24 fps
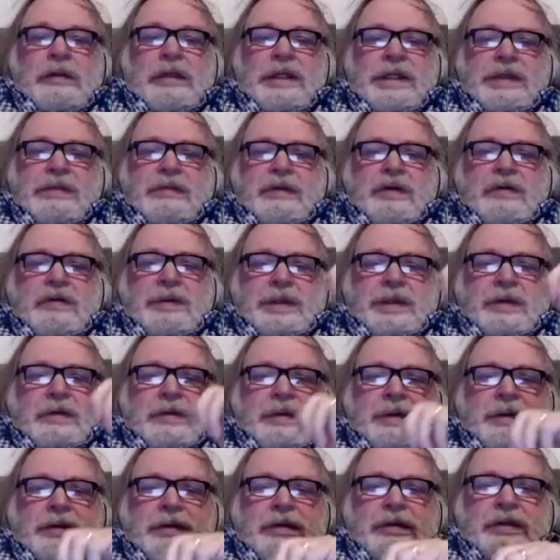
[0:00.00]
this moves
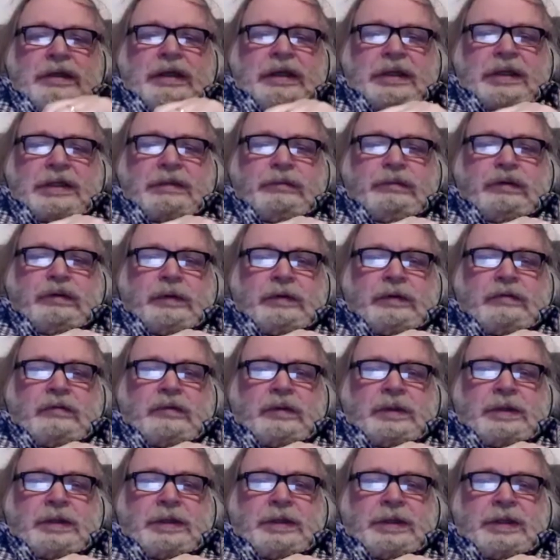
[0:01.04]
on to the next
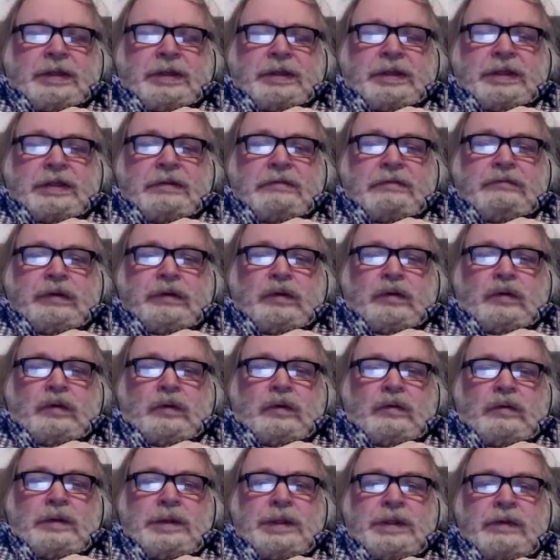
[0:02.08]
point, which is that St.
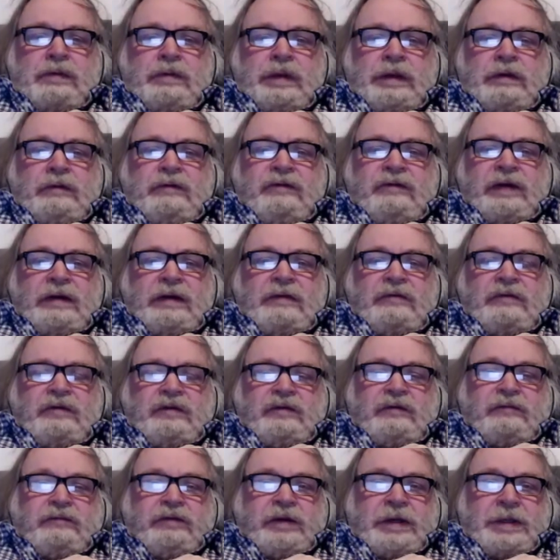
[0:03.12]
Paul was the real
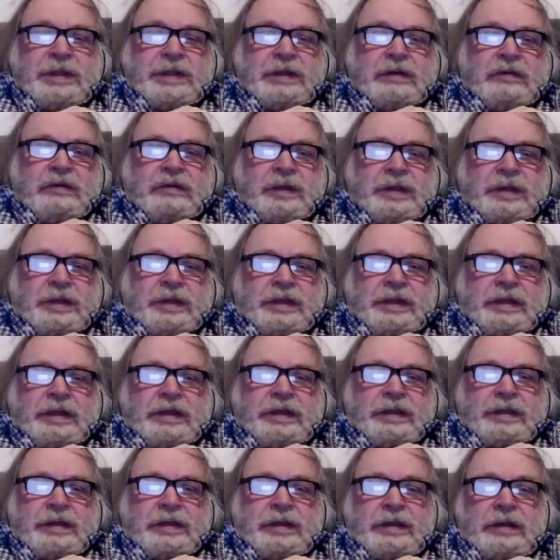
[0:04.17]
founder of present
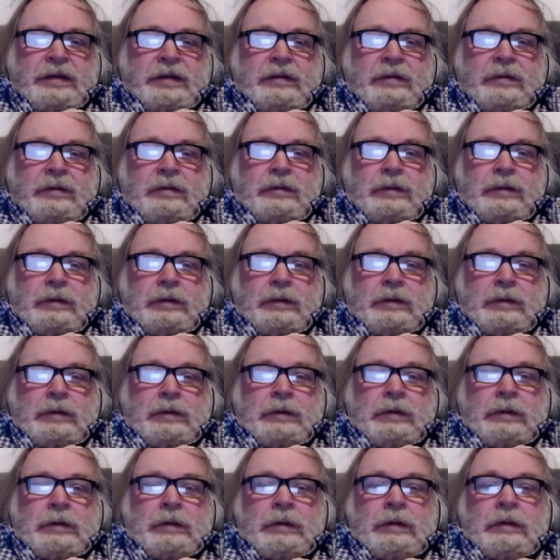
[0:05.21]
Christianity.
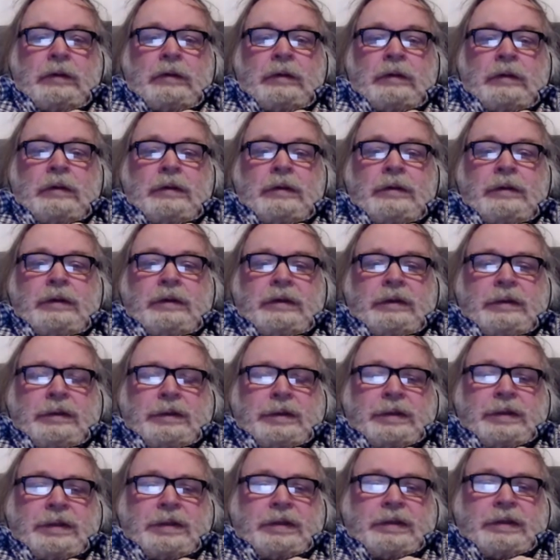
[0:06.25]
And the
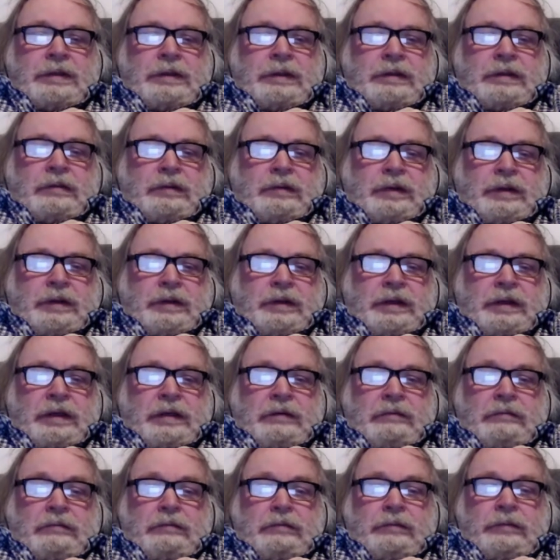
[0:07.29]
interesting thing with
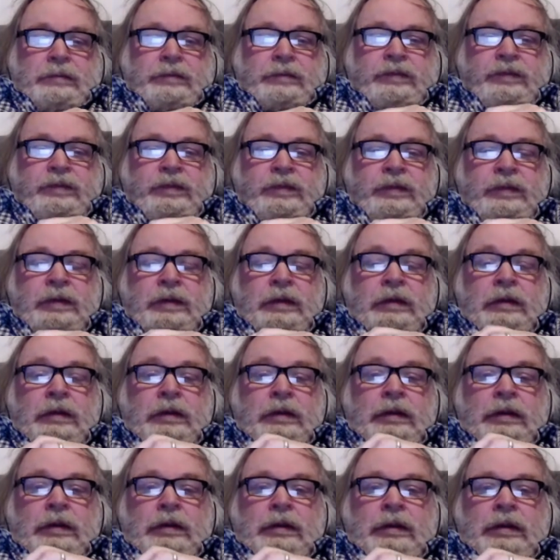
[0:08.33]
him
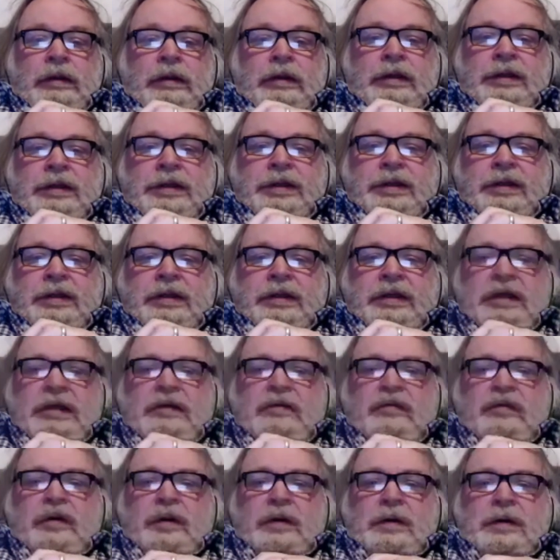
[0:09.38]
is that
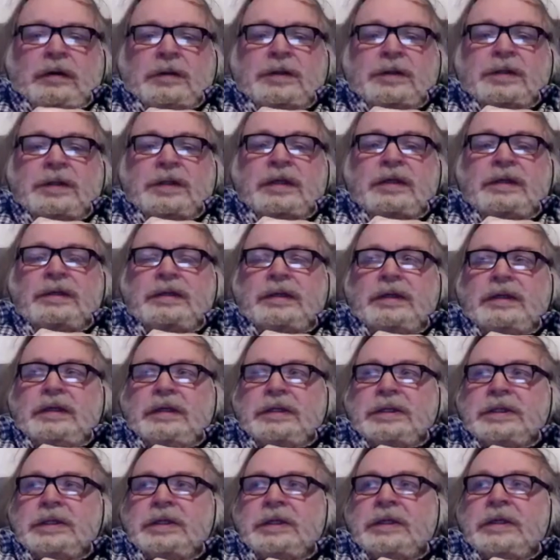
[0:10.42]
he was an
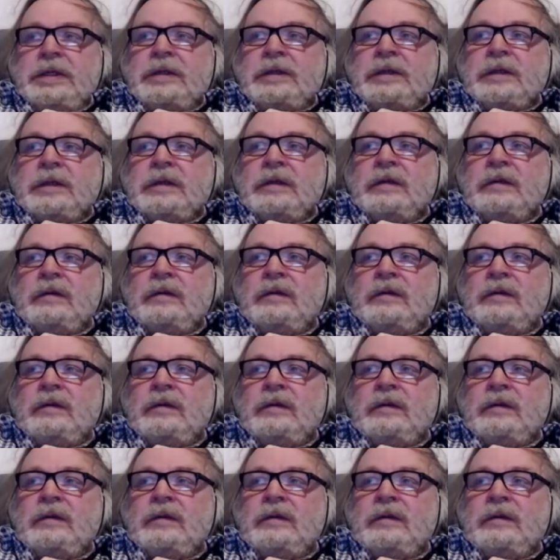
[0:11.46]
initiate